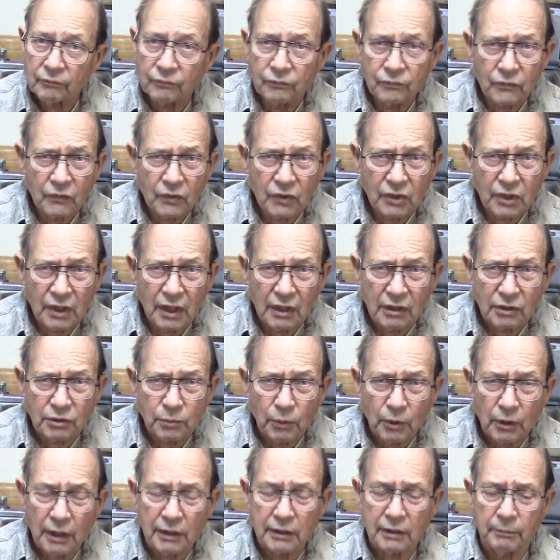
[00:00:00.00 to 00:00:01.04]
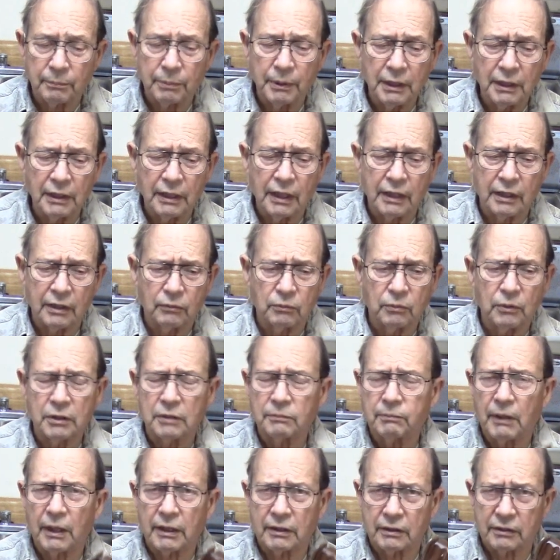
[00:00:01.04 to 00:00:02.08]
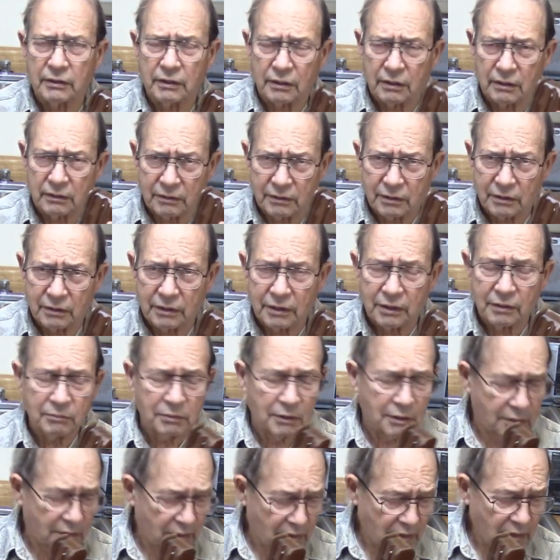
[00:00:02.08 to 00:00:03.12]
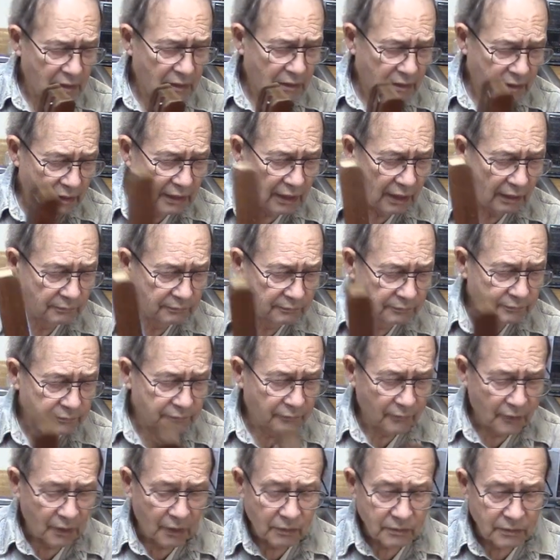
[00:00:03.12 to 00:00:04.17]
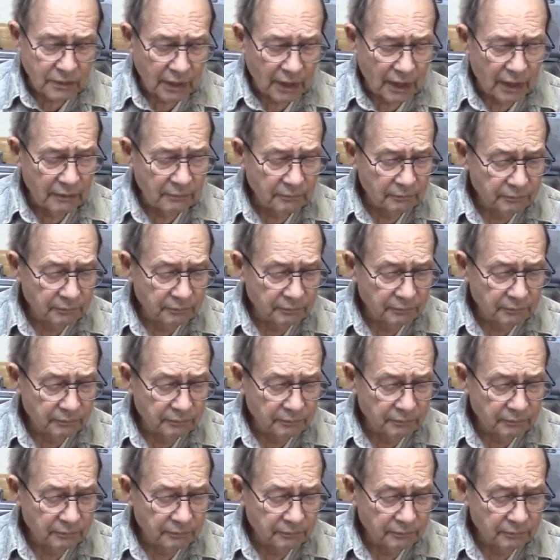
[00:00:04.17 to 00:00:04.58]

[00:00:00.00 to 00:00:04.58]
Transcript: Sounds more like a pileated woodpecker than a turkey, but yeah, okay.